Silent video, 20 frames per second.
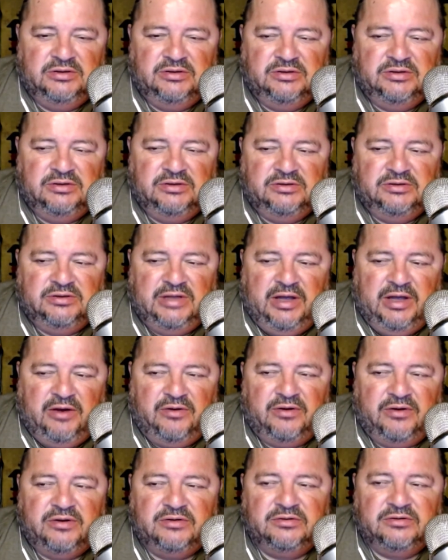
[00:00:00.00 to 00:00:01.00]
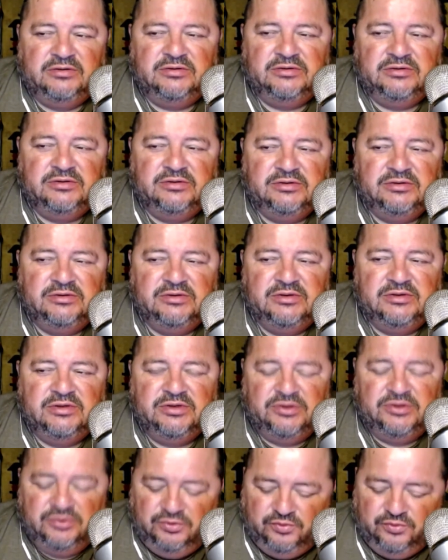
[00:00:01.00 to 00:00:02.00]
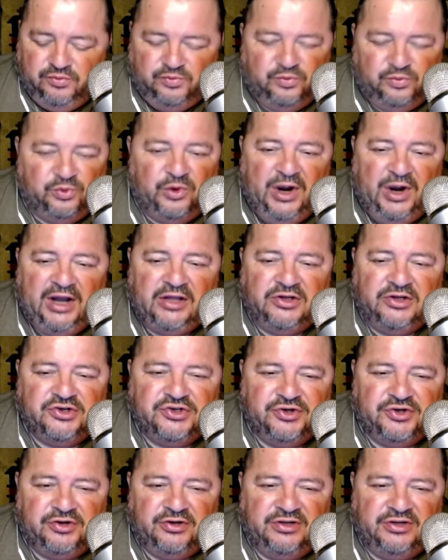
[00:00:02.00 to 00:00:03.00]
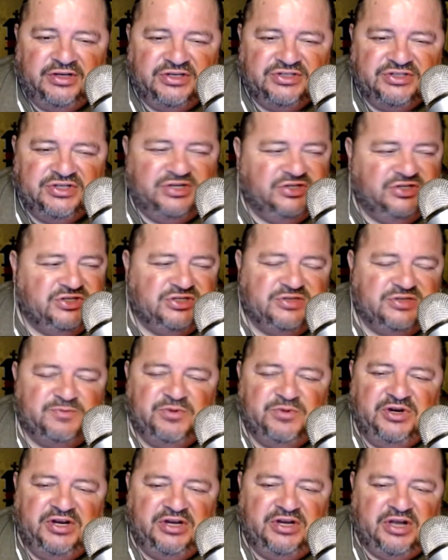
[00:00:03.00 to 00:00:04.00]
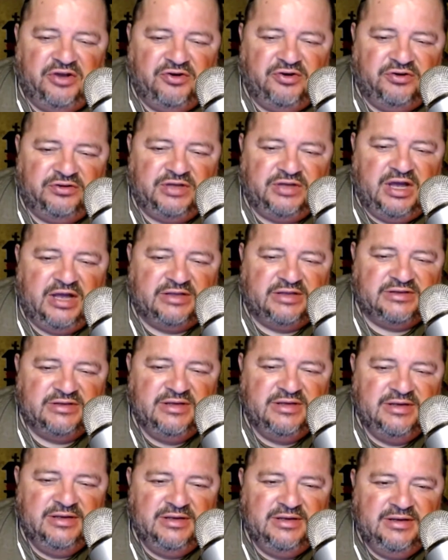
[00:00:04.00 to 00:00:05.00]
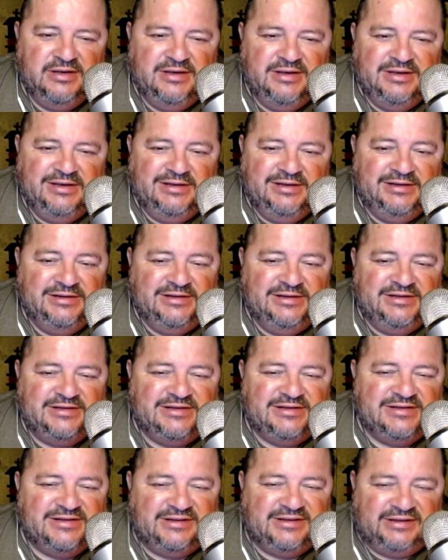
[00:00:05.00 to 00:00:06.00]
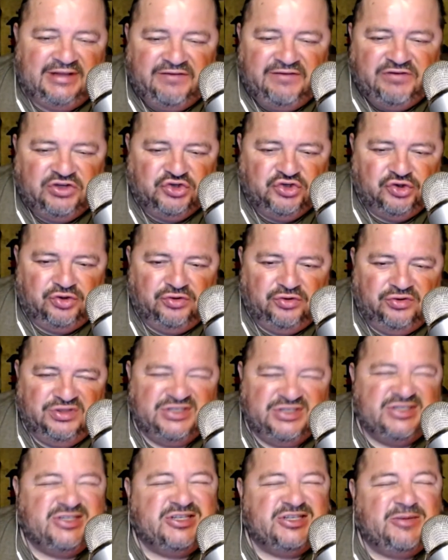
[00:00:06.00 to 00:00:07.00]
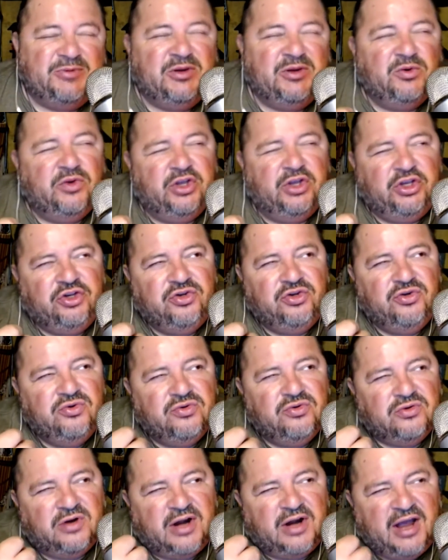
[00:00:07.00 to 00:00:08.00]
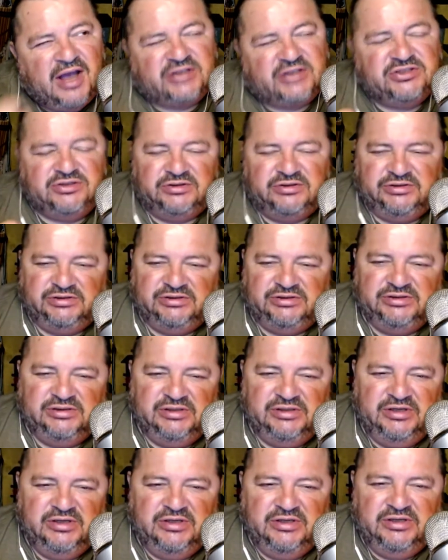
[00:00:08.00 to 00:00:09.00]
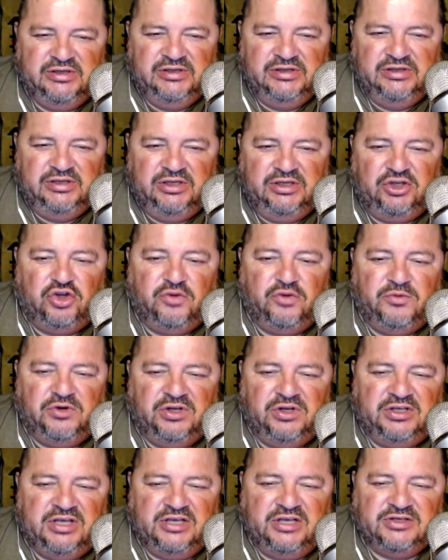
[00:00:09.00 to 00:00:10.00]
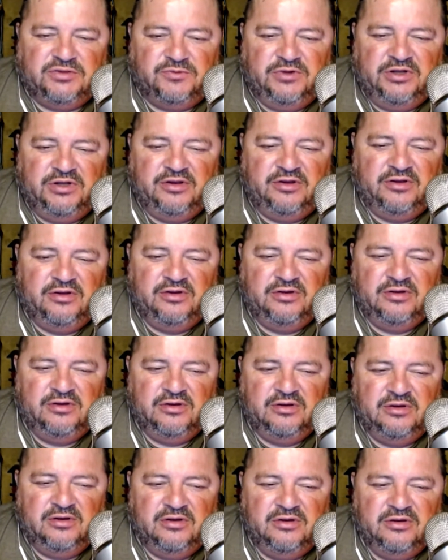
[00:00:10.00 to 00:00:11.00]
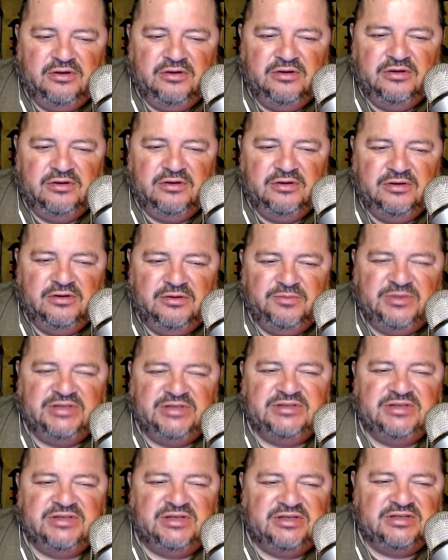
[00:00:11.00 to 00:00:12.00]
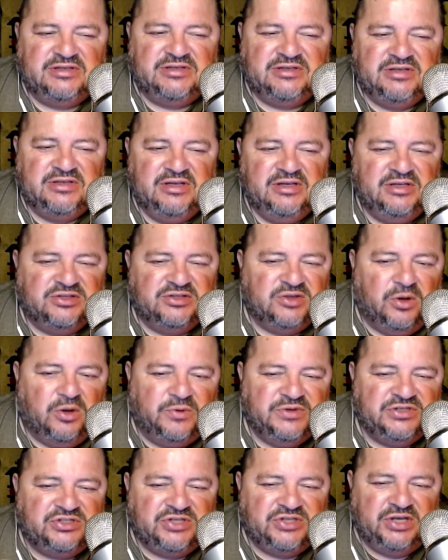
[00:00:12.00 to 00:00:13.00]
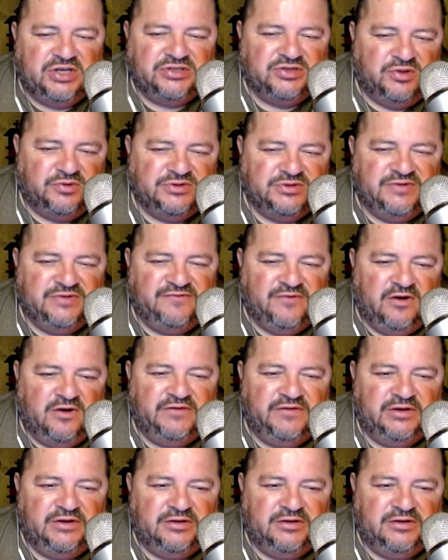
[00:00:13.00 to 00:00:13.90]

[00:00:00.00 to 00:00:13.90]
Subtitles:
Now, regular journaling is just putting down your thoughts. This is a living journal. This is something that you are actually in communication with. It means that it's always changing, always evolving.